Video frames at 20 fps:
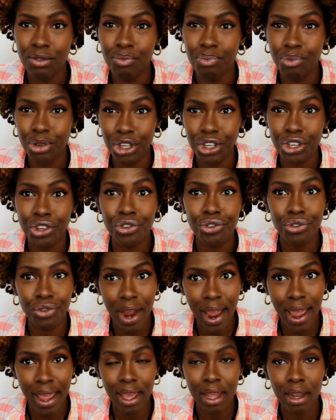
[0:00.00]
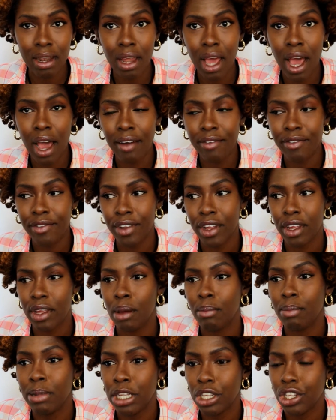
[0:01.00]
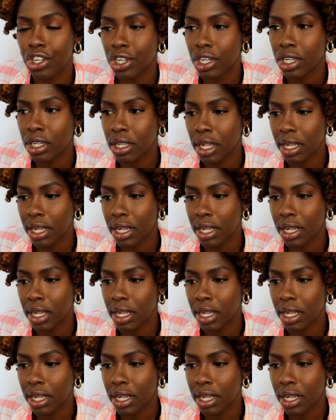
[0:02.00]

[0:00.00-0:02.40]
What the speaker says: pretty drying after you bleach it,